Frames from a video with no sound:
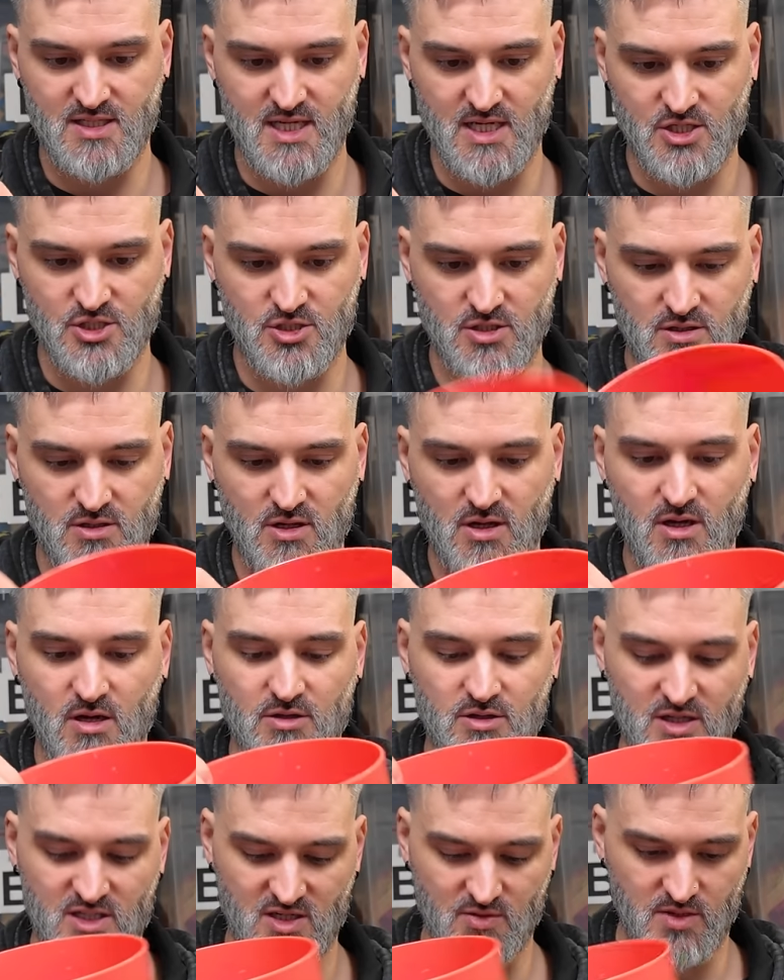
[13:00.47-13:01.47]
section. Oh,
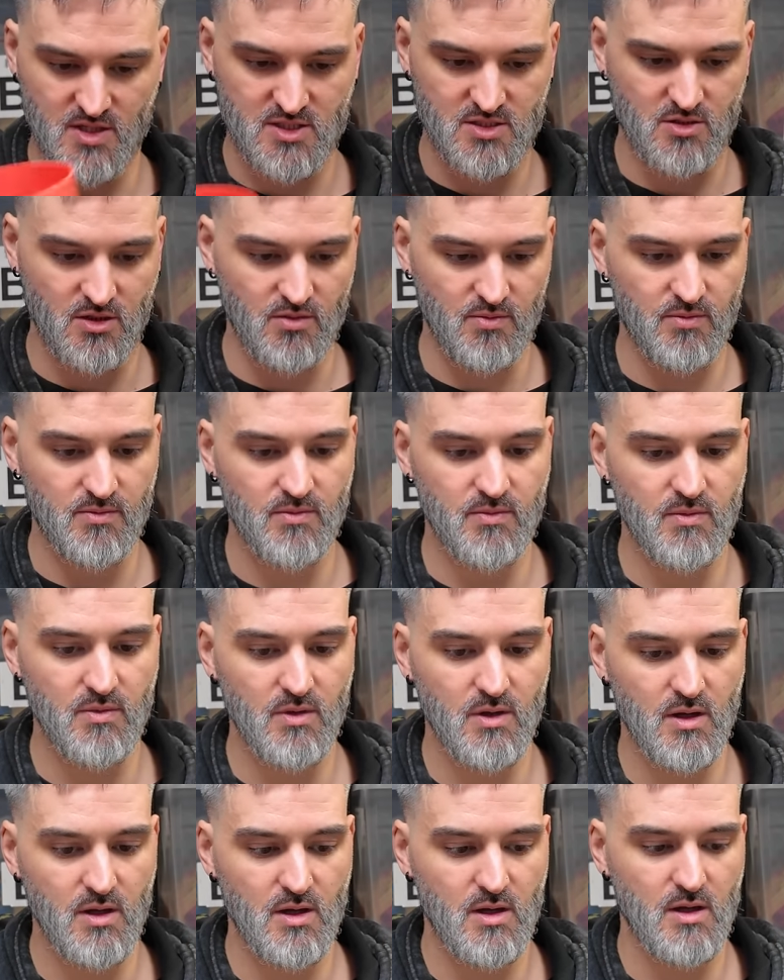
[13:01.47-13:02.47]
don't tell me it's not.
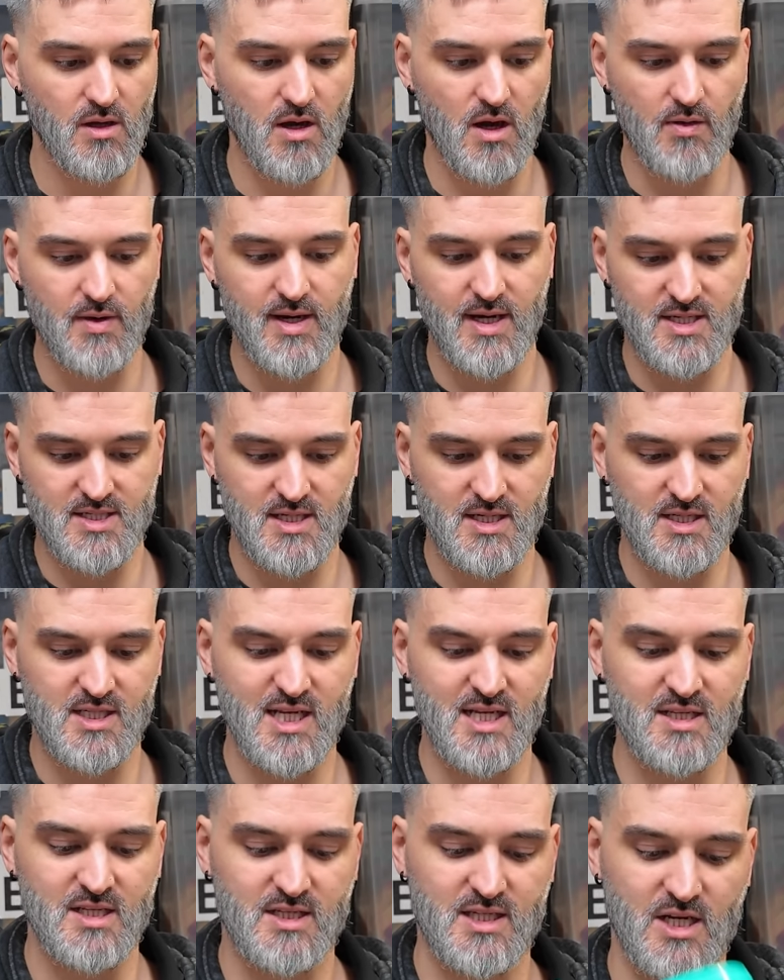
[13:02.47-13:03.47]
Oh, it is. There's a
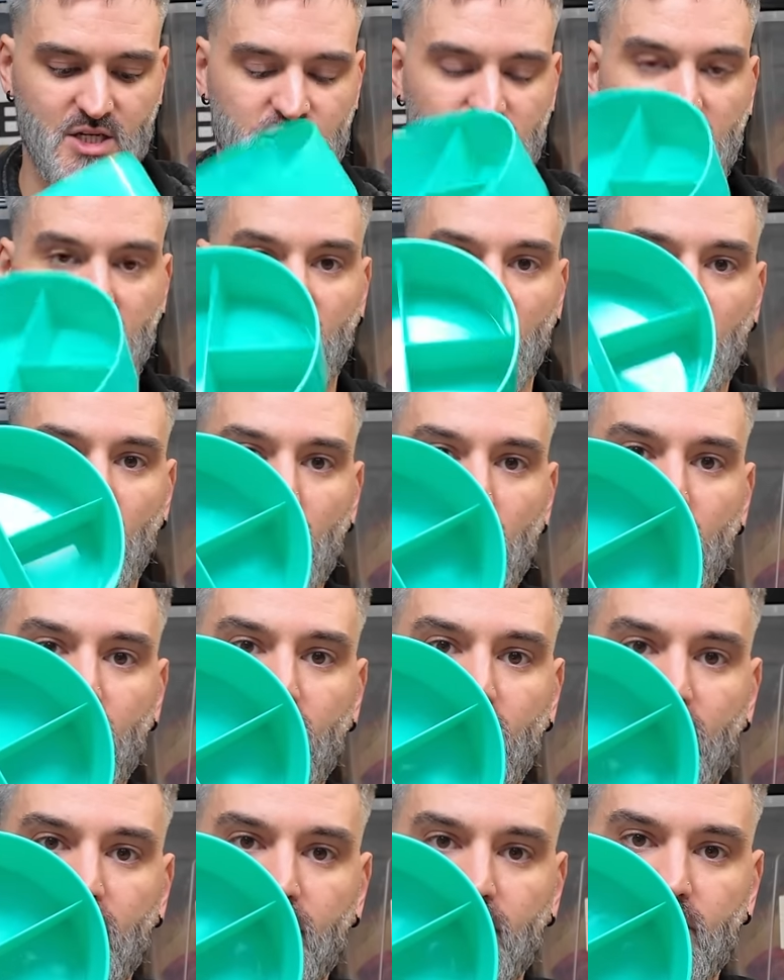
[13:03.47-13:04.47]
centre section here with
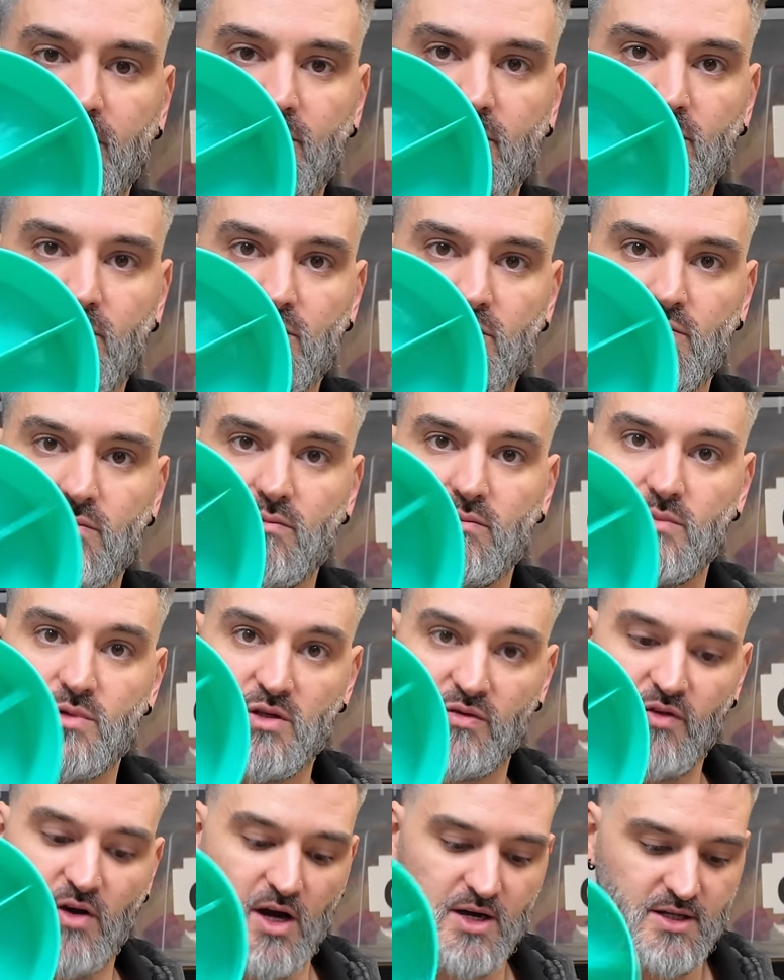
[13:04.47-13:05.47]

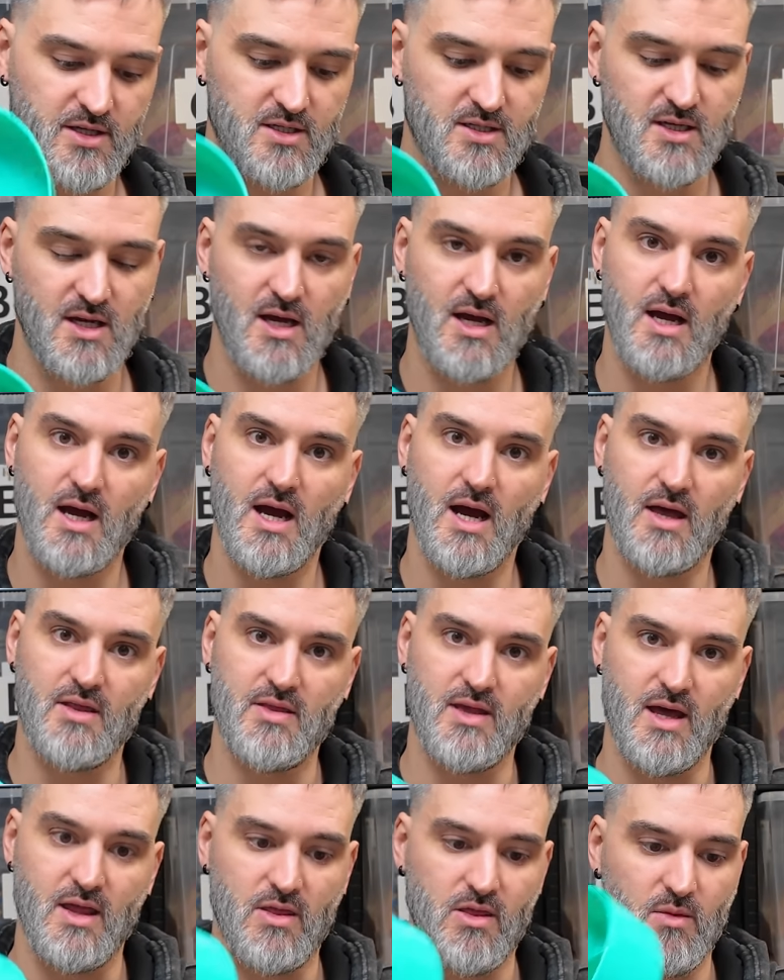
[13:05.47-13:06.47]
dividers and
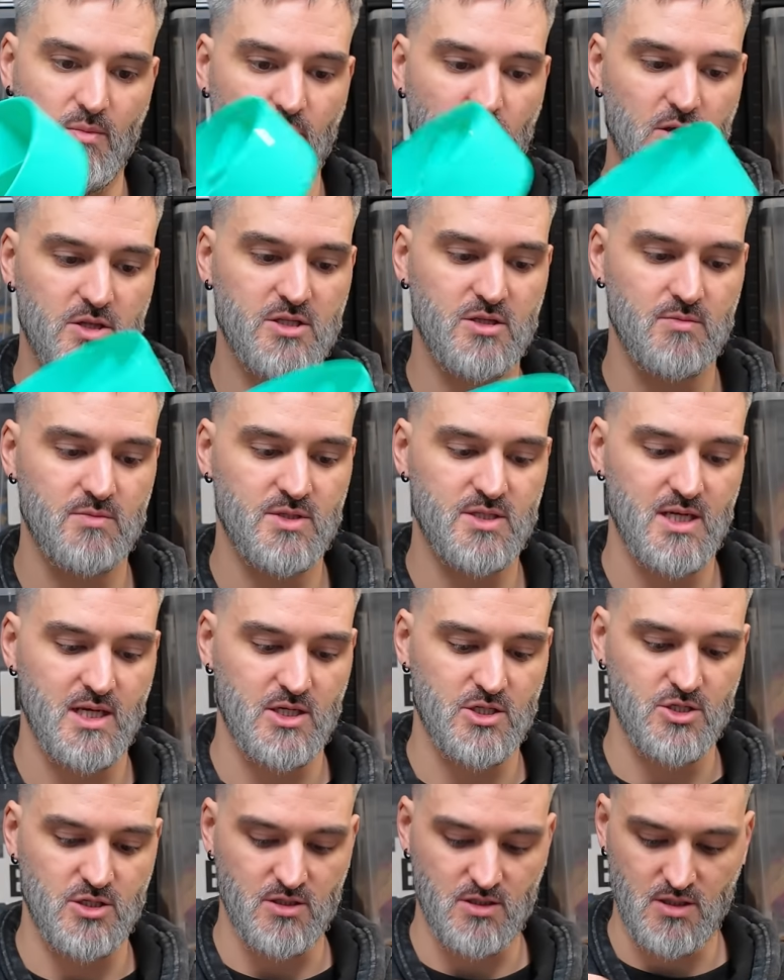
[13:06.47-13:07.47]
then the bottom
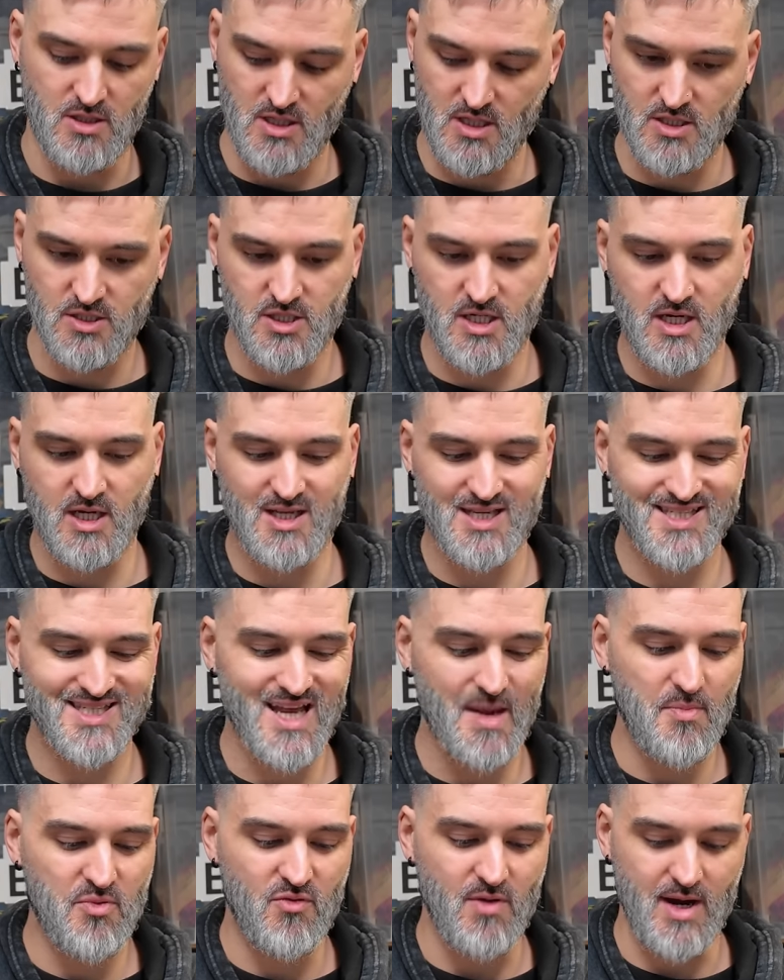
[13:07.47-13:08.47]
section. So you can
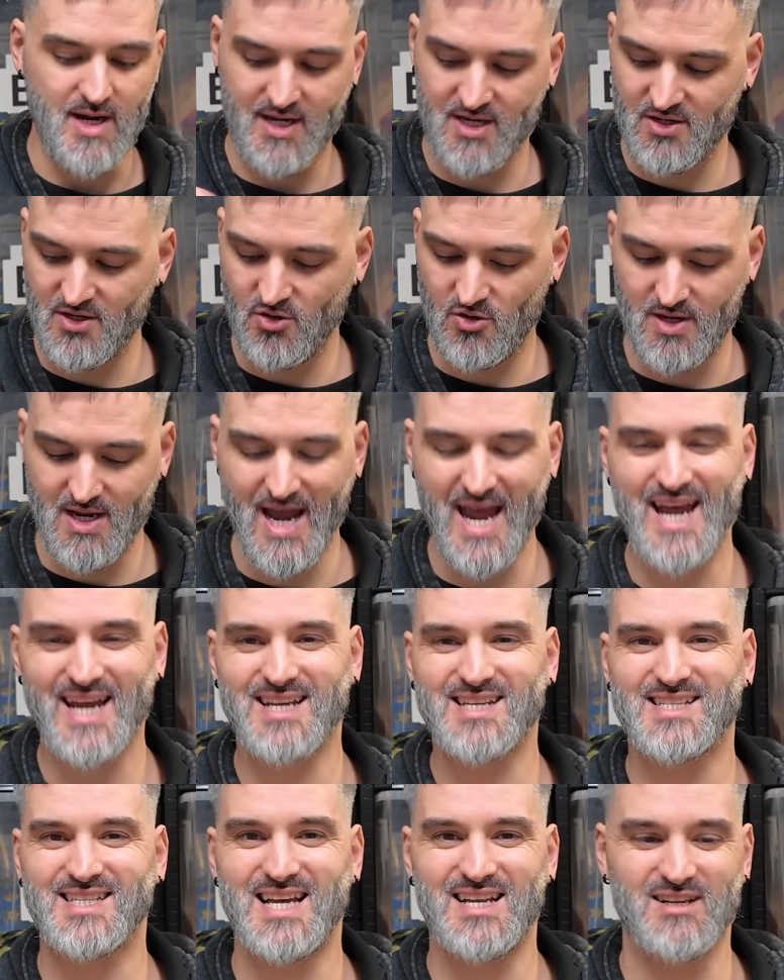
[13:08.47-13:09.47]
separate. You can do like your
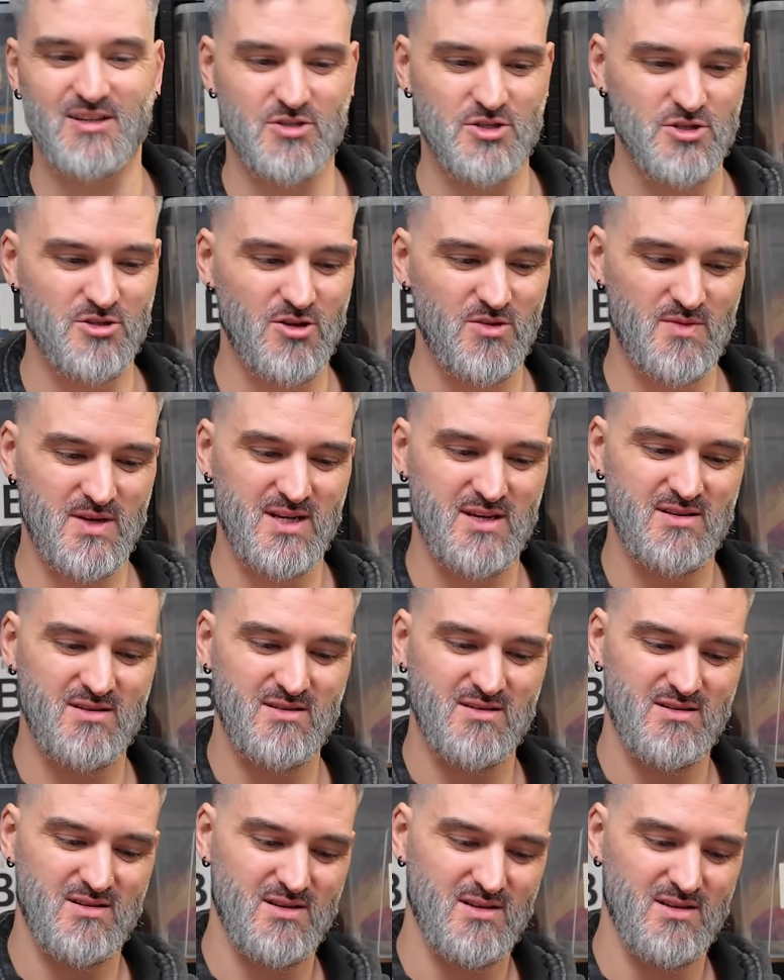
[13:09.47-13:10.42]
egg salad. Do you know what I mean?